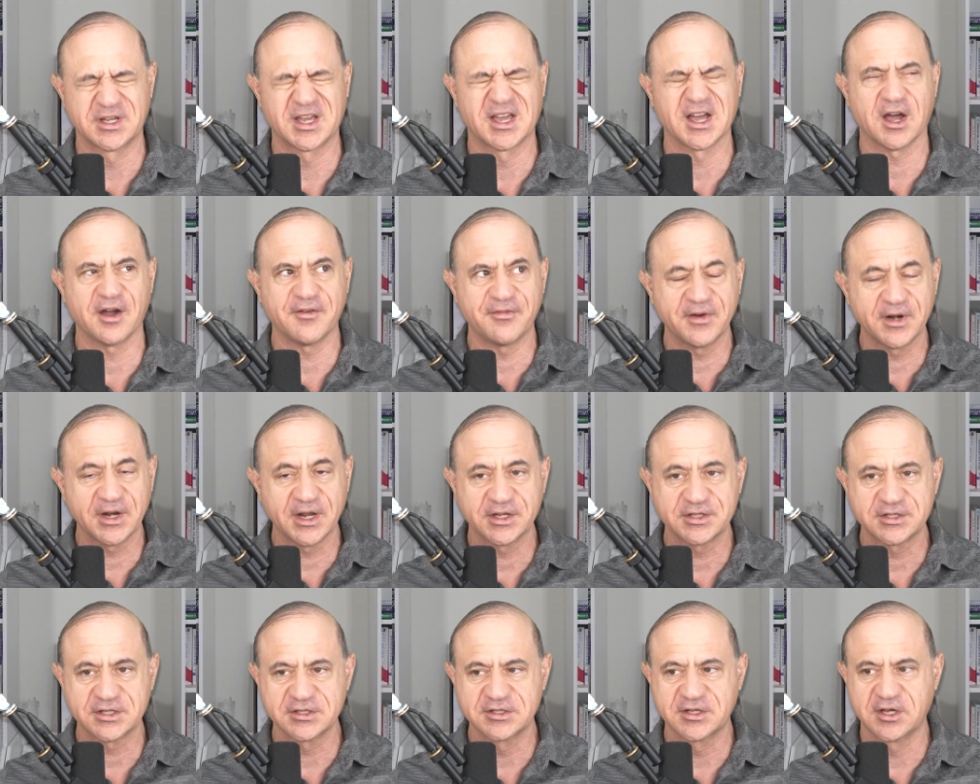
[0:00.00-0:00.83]

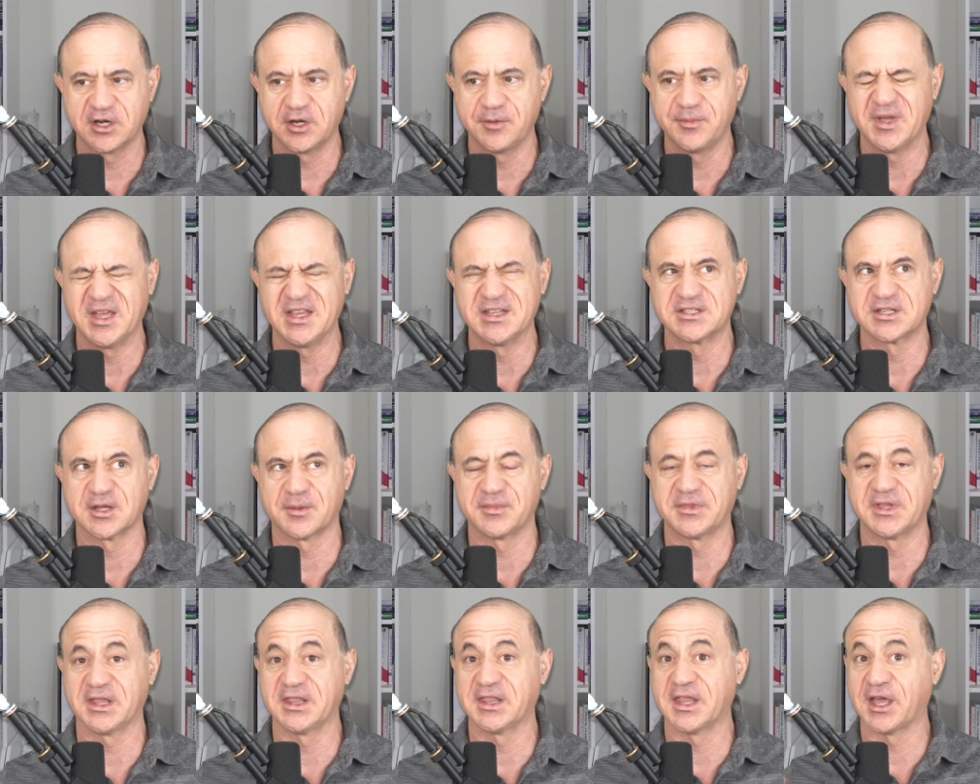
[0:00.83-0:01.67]
Governance is going to be
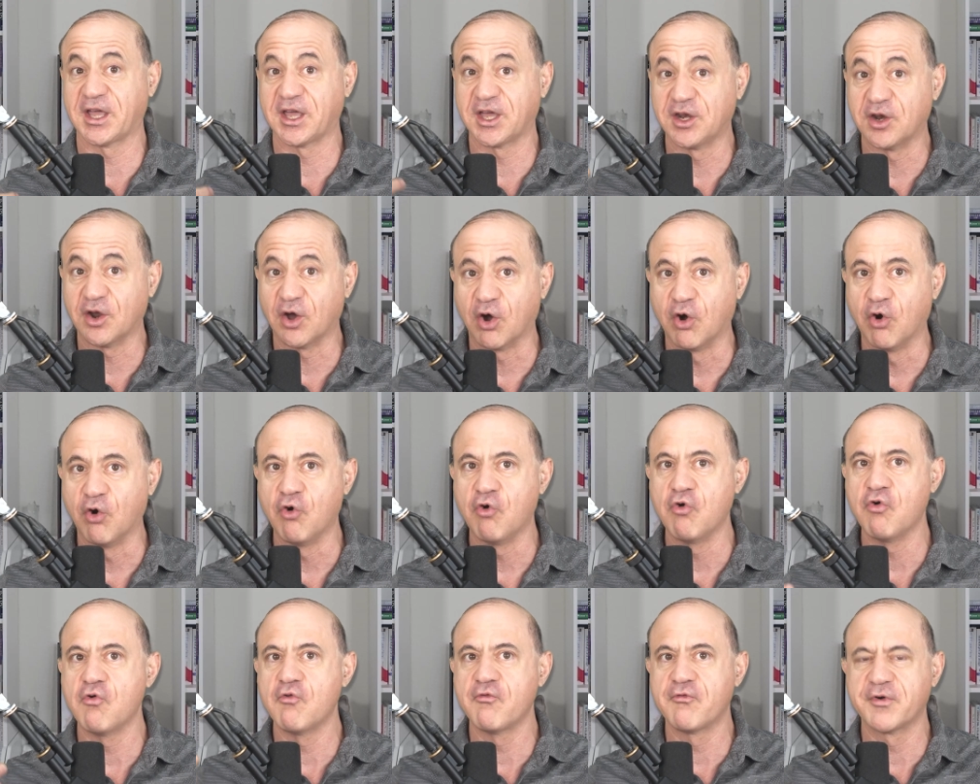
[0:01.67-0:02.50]
something that can
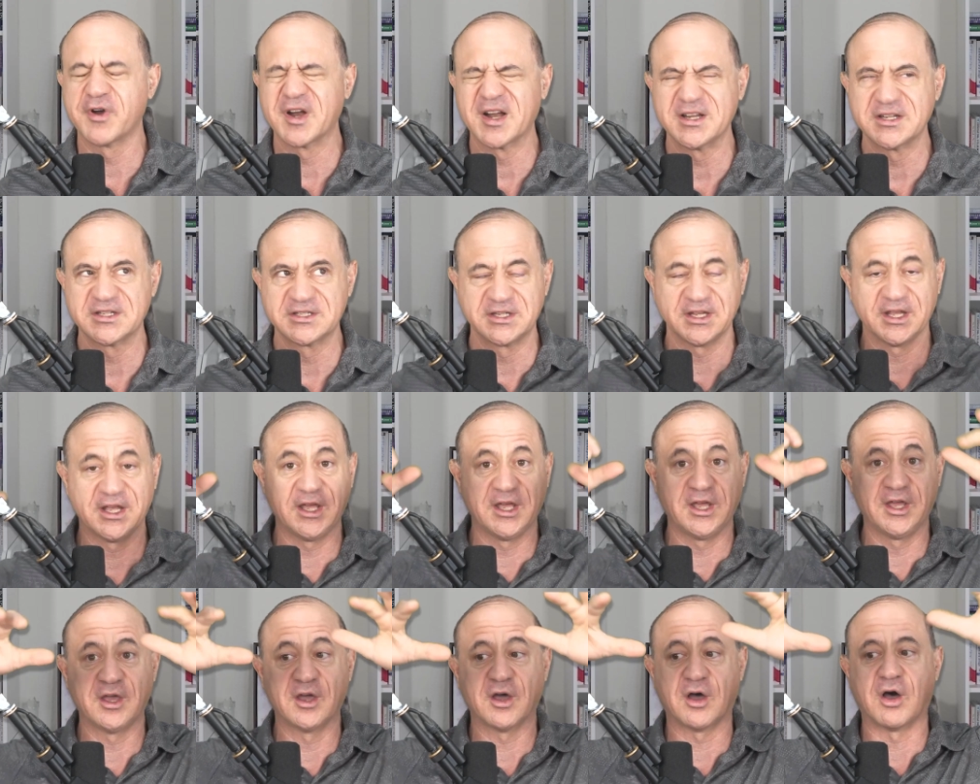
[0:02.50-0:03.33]

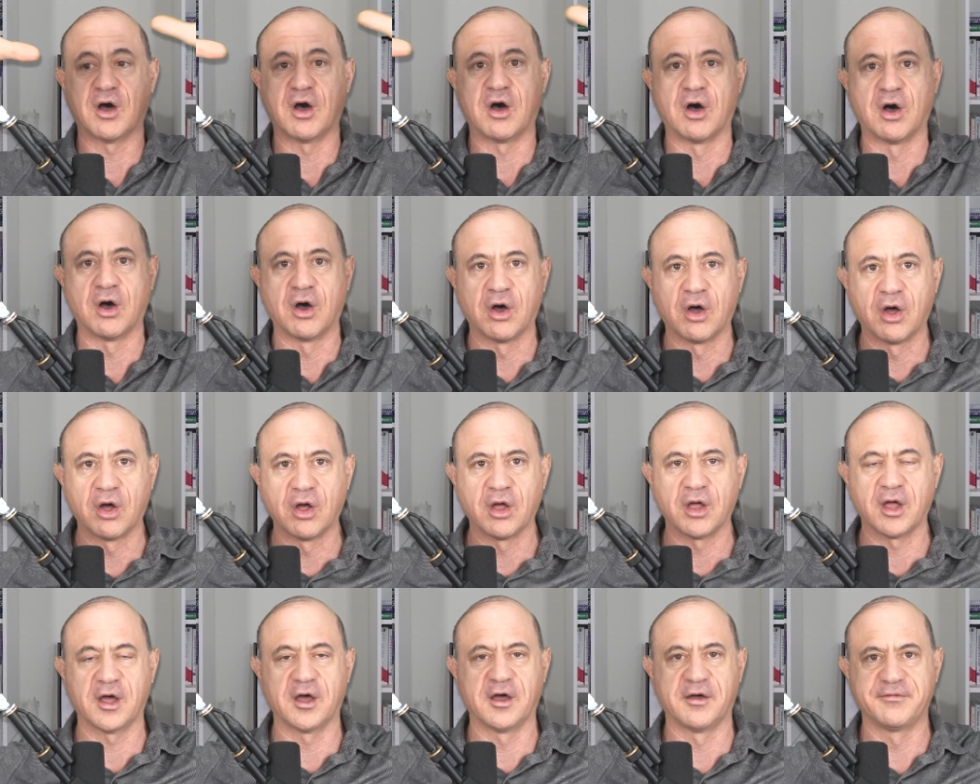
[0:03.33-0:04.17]
oversee
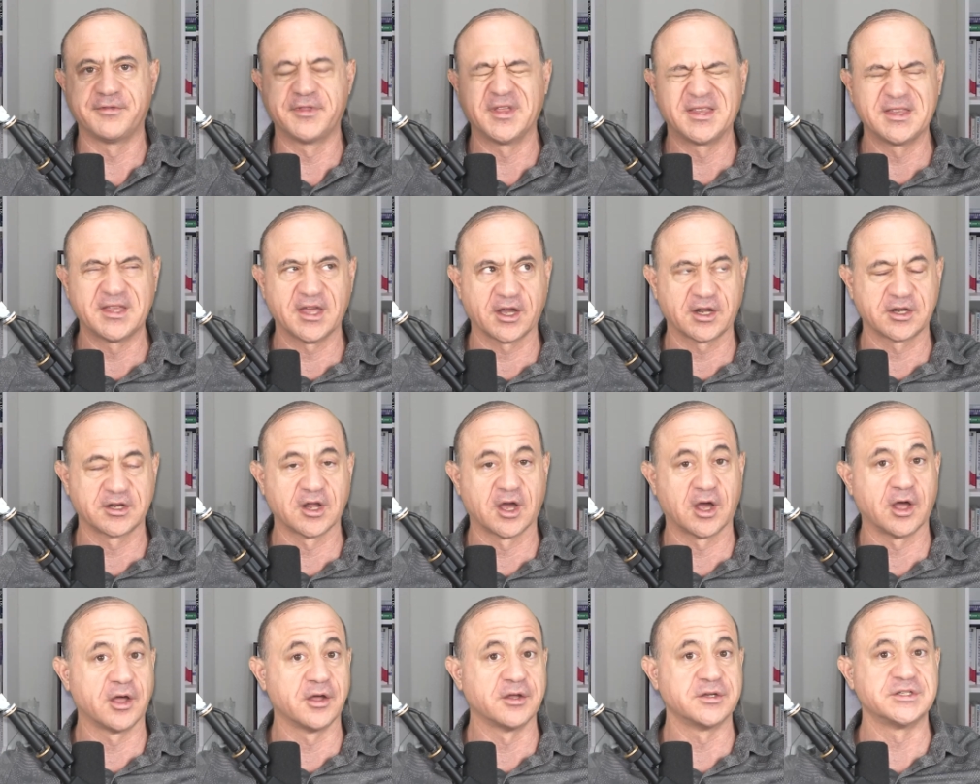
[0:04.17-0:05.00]
all of the
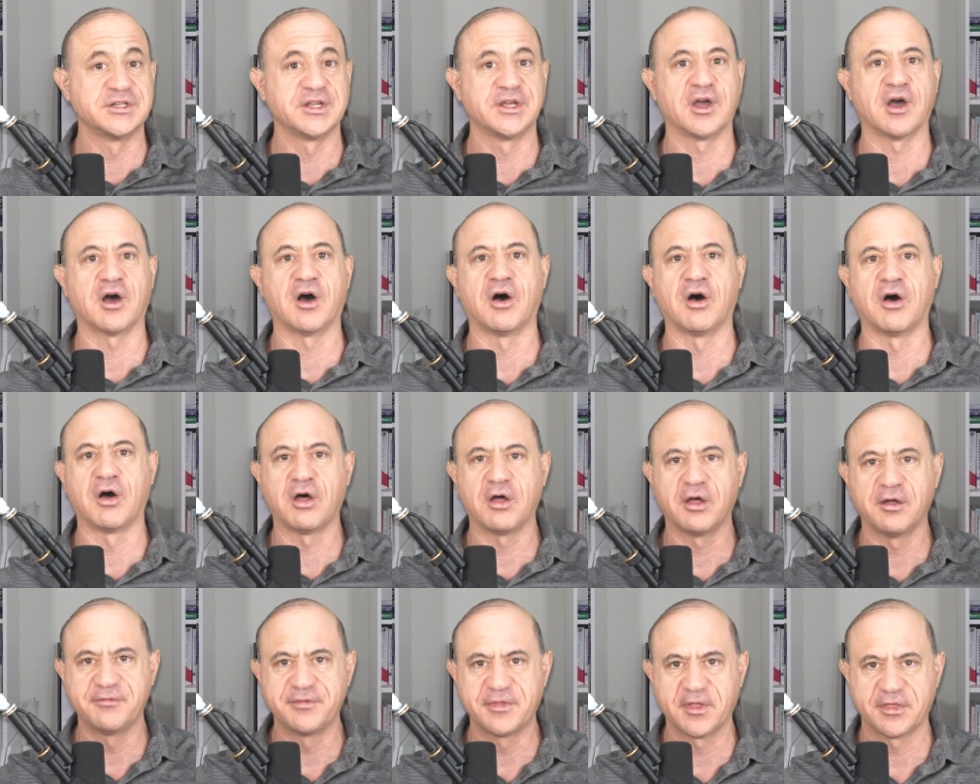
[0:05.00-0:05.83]
technology,
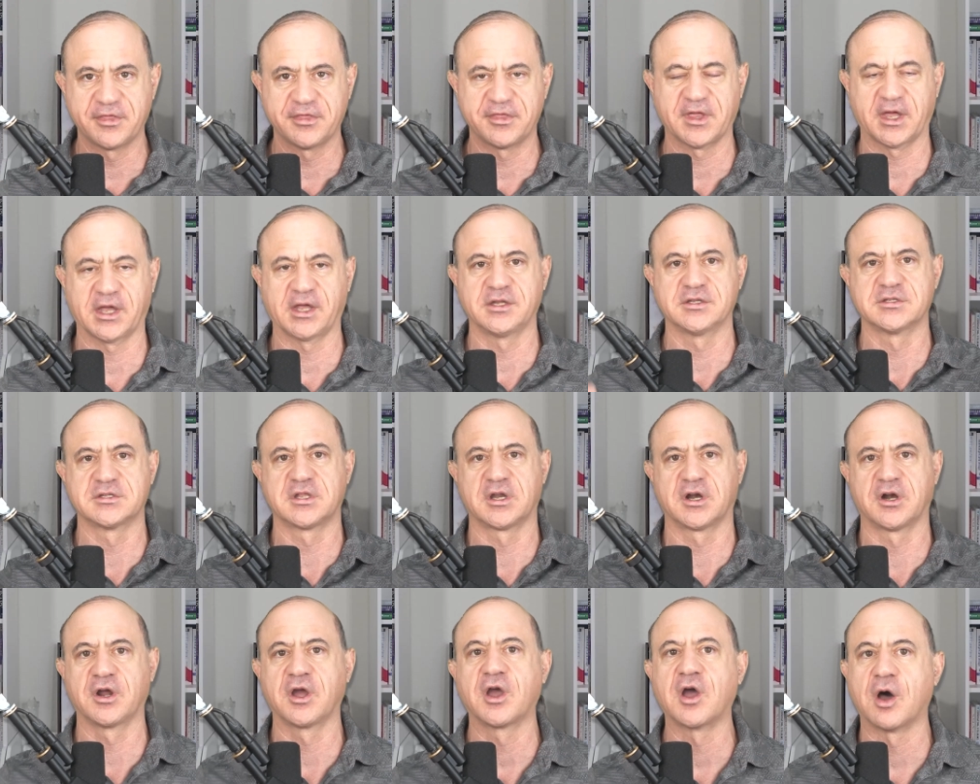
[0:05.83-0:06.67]
all of the things
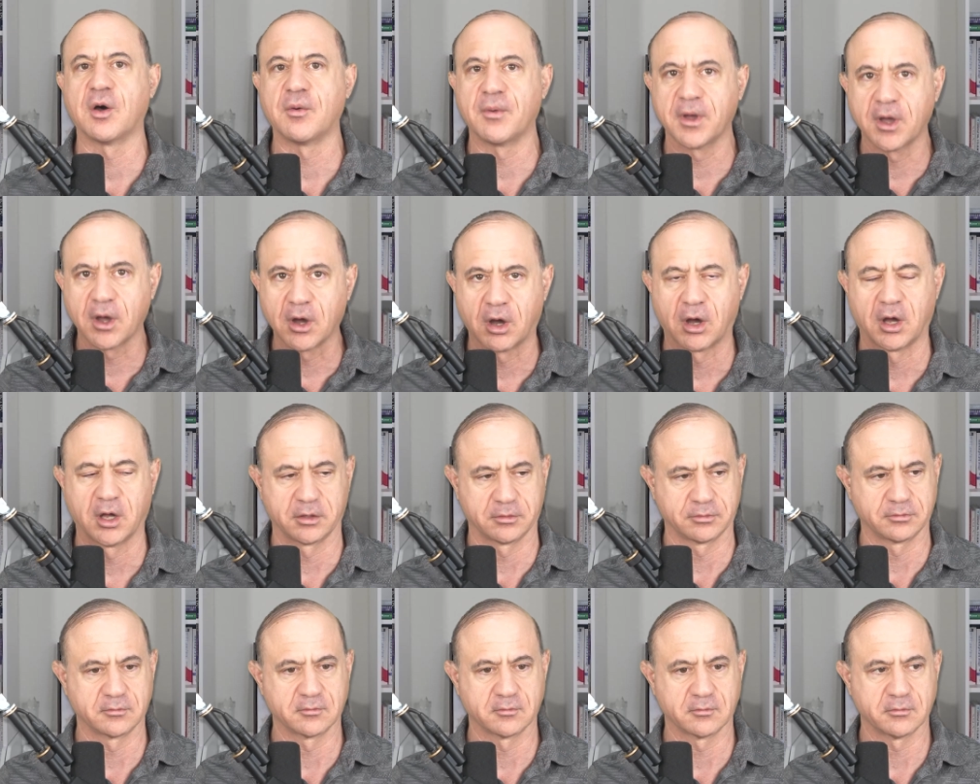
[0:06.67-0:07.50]
that are going
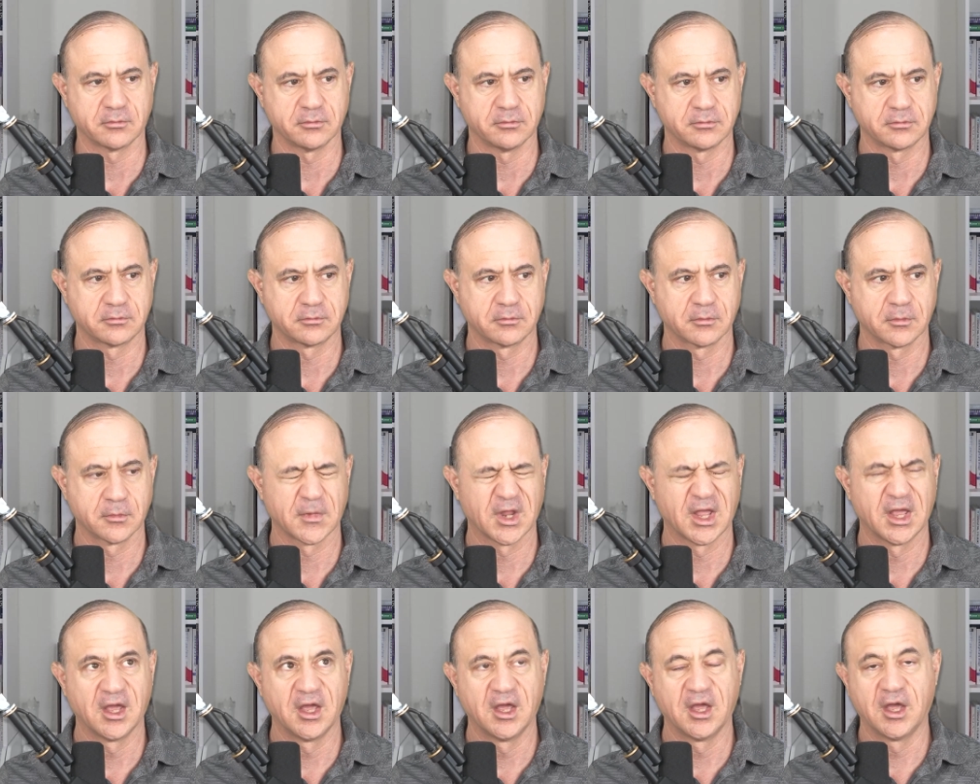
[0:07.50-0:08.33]
on.
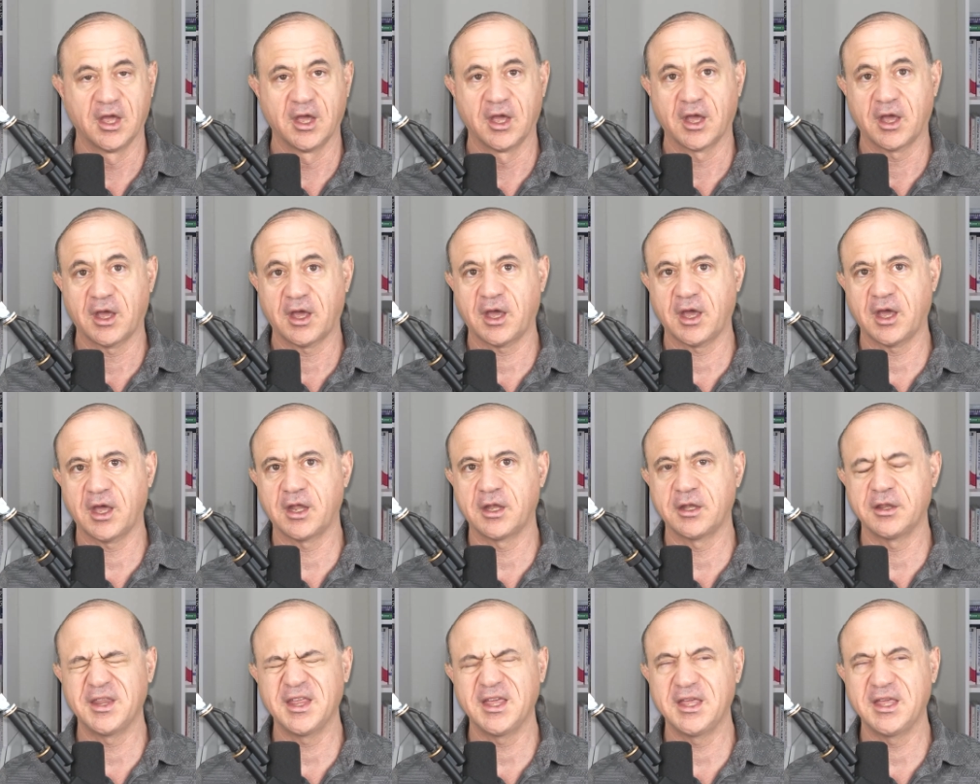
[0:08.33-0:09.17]
And the